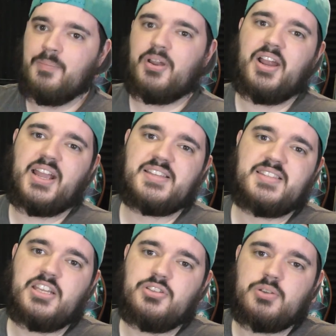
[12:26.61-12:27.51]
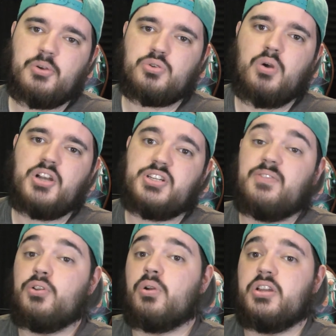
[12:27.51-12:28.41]
But all right, guys, thank you so much for watching.
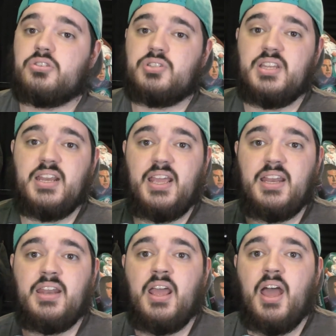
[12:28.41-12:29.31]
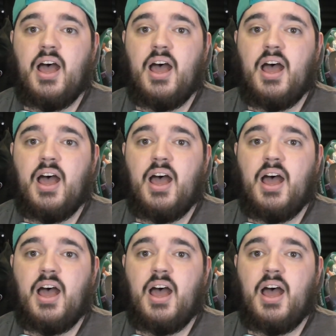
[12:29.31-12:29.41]
If you are interested in